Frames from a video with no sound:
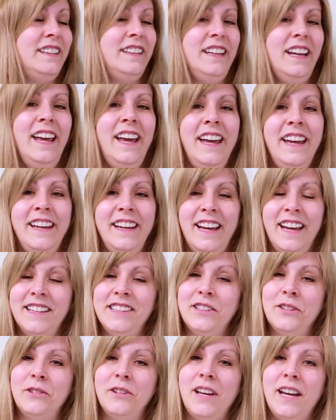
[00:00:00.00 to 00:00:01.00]
Yeah,
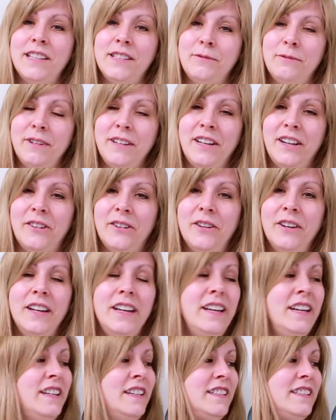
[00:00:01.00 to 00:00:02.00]
so that's Rio.
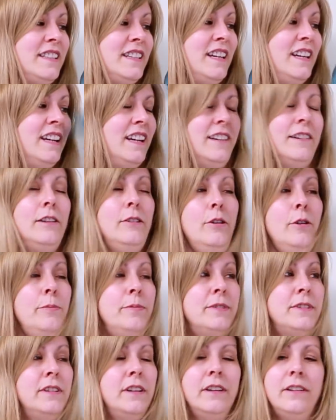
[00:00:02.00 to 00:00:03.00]

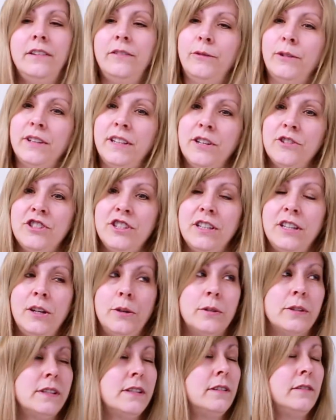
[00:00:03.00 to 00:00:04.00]
Oops. Well, there she
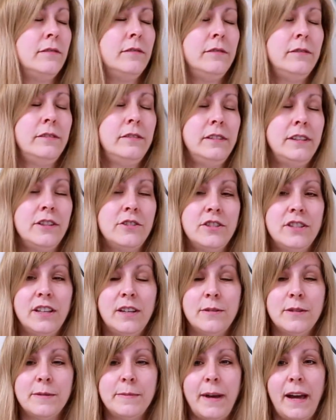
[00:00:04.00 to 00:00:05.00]
goes. There she
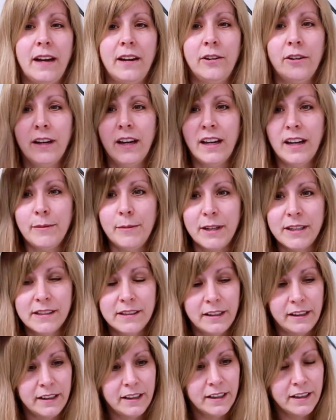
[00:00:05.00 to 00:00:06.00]
comes back. Okay, come on,
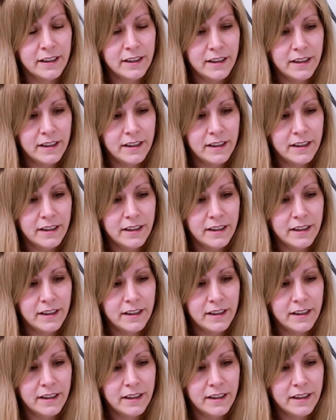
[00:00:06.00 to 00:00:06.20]
silly.